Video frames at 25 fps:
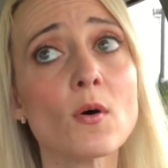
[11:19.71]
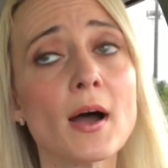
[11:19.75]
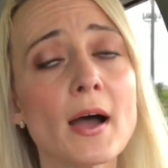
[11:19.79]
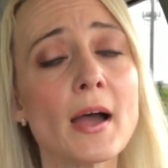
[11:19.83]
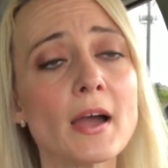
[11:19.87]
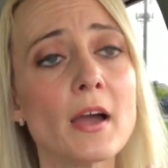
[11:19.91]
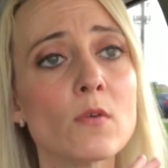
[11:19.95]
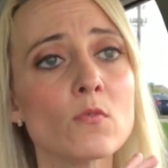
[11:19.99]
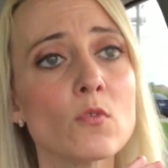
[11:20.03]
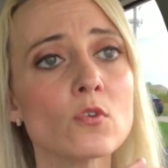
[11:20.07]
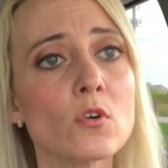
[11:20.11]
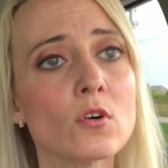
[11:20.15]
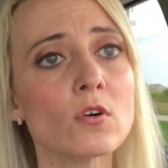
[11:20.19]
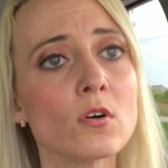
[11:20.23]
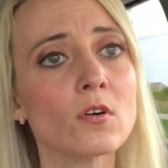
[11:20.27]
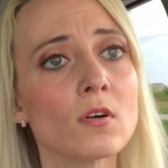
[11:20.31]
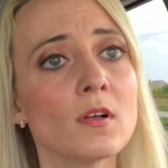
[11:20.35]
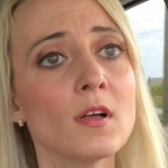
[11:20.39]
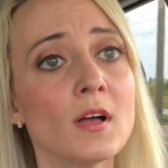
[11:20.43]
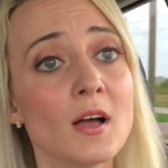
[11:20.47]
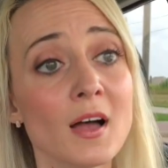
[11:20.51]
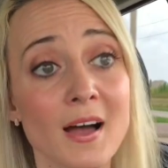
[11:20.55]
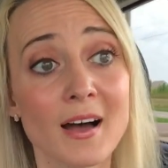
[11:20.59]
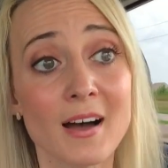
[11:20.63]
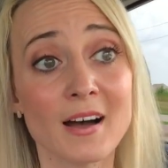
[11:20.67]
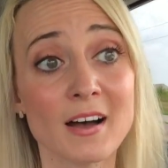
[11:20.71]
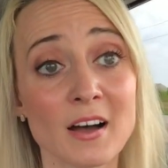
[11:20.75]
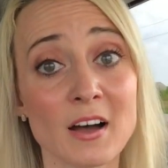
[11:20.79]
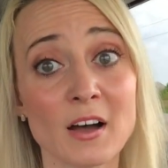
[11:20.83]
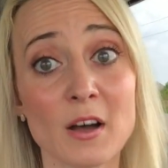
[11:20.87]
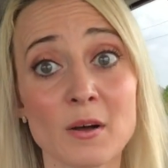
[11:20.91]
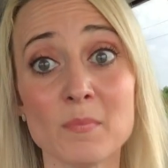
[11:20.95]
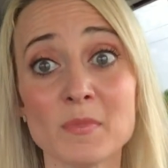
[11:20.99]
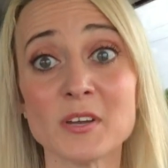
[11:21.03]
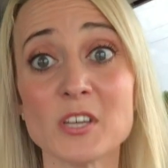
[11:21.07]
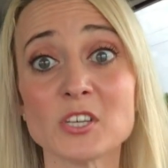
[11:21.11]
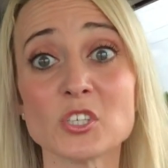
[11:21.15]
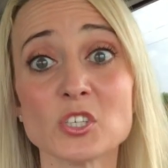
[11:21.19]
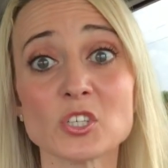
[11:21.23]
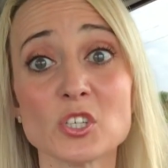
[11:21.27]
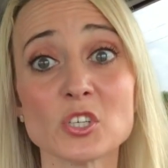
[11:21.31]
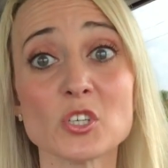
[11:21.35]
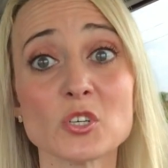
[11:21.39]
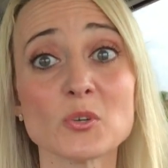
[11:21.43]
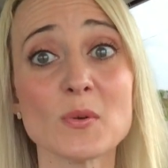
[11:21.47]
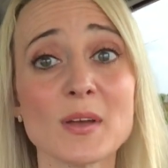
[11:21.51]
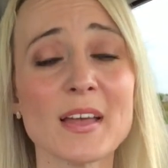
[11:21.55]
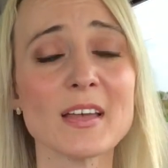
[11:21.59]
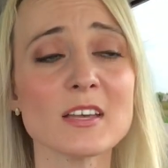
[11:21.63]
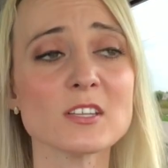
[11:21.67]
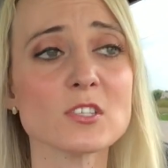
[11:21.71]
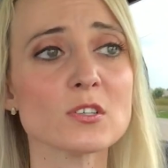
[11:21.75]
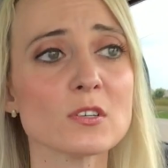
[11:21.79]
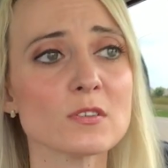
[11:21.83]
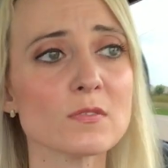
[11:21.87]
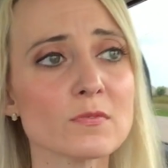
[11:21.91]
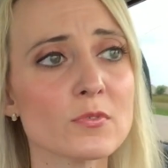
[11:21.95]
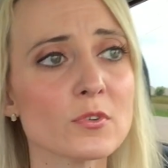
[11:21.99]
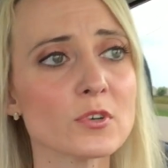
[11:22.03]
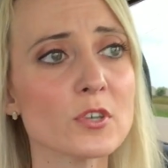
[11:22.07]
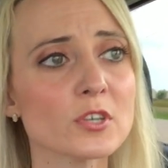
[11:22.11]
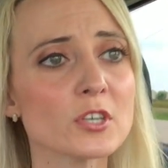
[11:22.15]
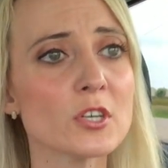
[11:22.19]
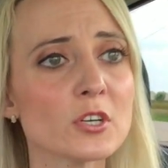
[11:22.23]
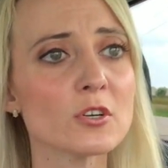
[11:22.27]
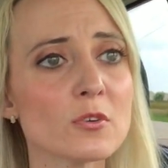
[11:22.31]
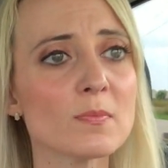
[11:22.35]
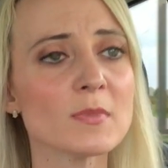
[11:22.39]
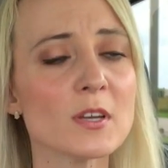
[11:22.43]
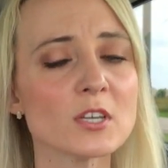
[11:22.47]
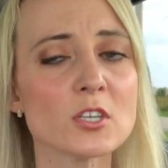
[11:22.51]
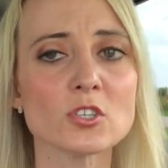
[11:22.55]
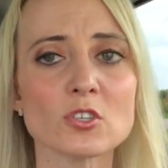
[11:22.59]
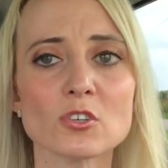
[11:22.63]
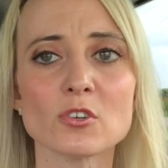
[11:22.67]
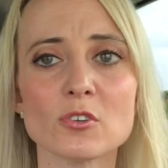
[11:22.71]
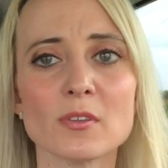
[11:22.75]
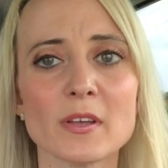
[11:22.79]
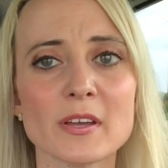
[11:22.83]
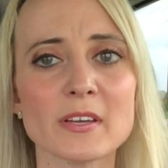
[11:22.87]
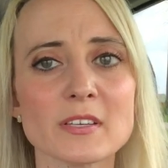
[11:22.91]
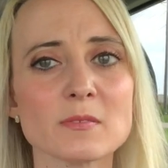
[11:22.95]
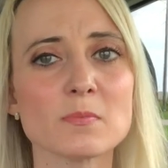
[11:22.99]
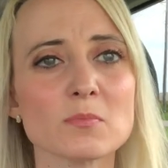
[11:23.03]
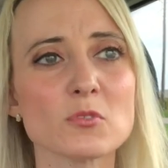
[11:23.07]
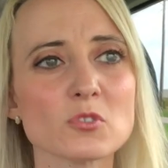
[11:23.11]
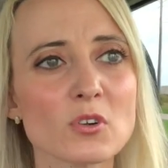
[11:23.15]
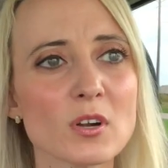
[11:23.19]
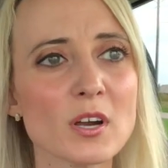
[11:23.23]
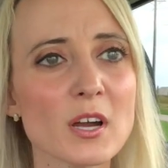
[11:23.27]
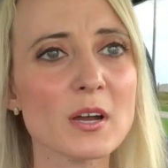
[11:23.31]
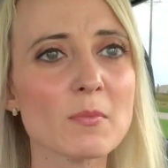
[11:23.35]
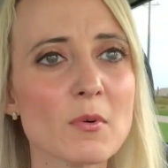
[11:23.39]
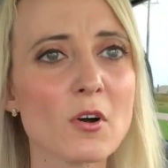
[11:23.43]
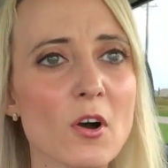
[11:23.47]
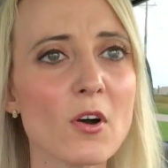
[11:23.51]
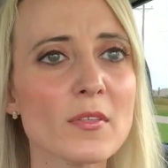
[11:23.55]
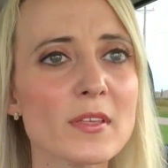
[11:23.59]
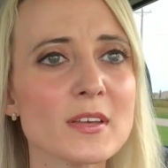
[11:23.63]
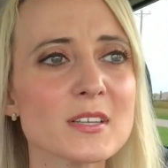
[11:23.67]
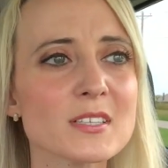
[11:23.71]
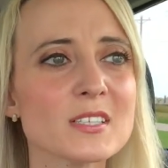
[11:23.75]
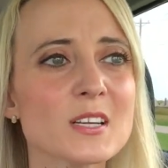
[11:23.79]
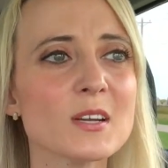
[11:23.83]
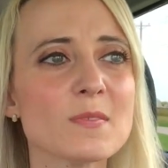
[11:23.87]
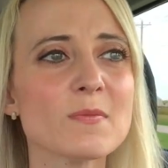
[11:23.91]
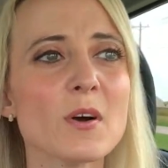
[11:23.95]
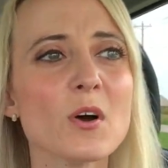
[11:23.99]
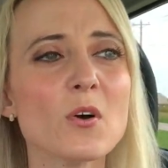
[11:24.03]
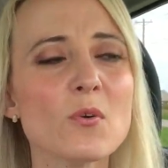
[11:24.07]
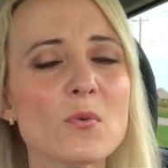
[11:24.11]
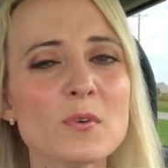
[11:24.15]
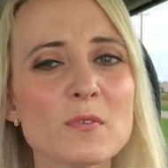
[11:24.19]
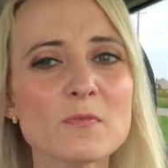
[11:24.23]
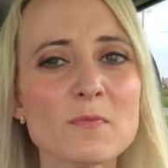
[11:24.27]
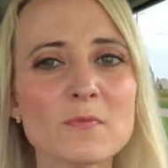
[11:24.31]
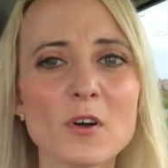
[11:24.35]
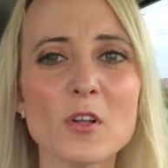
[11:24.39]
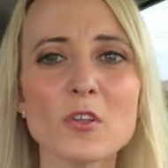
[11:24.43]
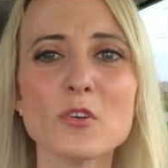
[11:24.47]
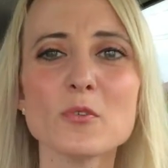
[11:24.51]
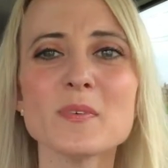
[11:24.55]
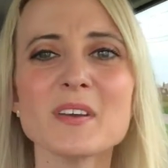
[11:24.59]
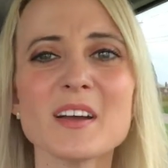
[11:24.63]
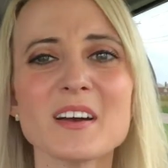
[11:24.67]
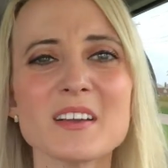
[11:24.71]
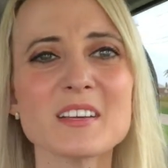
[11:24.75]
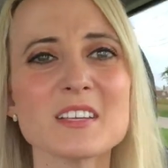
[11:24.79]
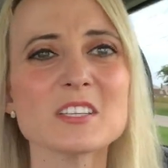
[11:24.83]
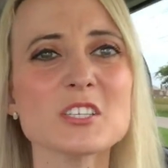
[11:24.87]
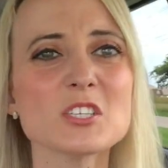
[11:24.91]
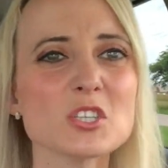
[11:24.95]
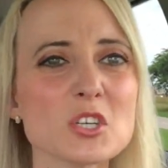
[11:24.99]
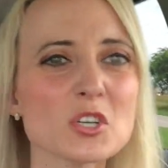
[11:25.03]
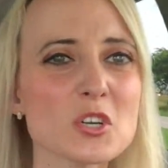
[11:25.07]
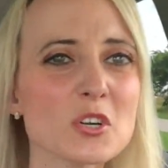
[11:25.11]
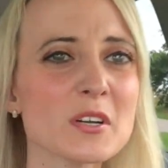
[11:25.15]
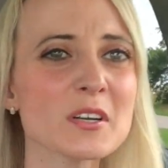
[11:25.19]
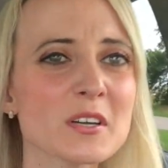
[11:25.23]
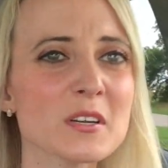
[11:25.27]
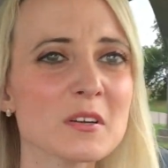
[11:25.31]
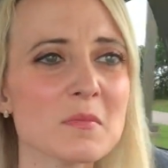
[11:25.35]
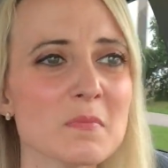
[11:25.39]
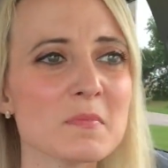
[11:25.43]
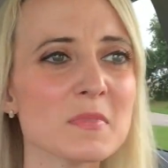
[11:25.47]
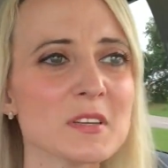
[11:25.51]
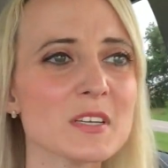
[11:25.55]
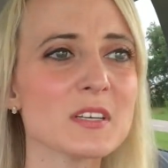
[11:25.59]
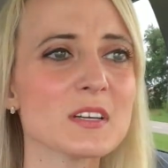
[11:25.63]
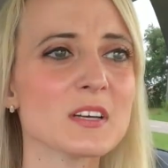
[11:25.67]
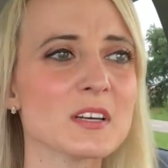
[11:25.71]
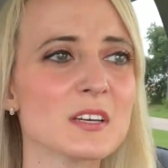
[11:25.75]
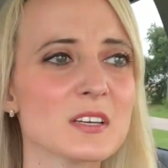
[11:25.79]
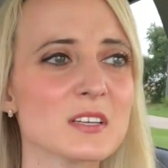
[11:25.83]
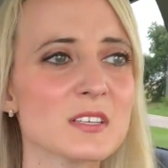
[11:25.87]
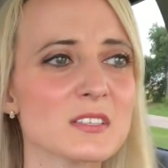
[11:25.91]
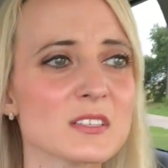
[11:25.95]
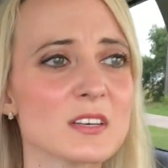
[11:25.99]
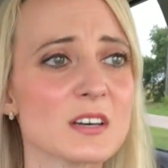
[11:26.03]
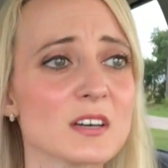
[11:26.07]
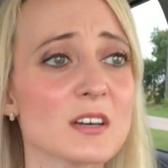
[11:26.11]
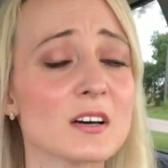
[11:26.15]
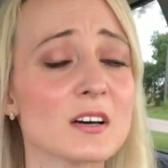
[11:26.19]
I will make sure to answer it for you. Make sure you like, subscribe, all that stuff. Oh, and follow me on Instagram because